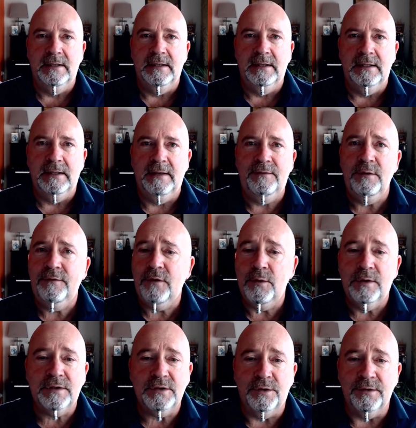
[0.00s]
If you
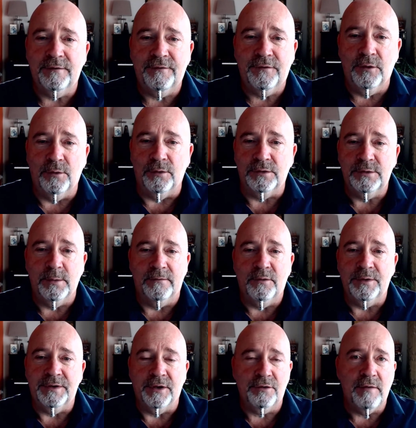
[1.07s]
focus on the floor to avoid
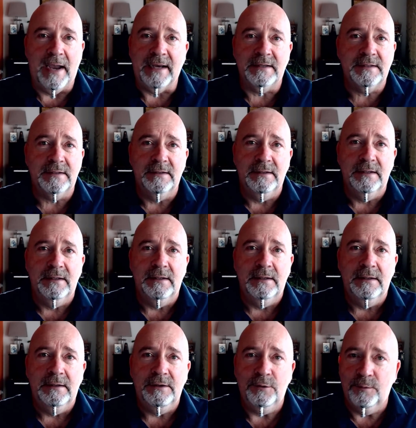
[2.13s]
the cracks,
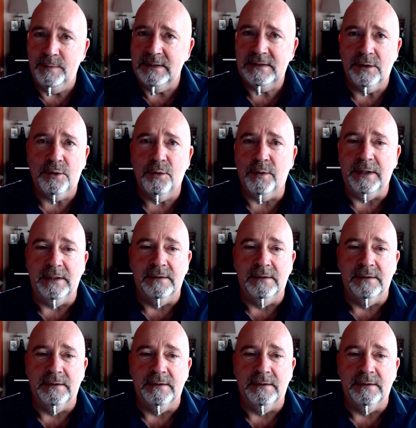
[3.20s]
you'll miss the coin.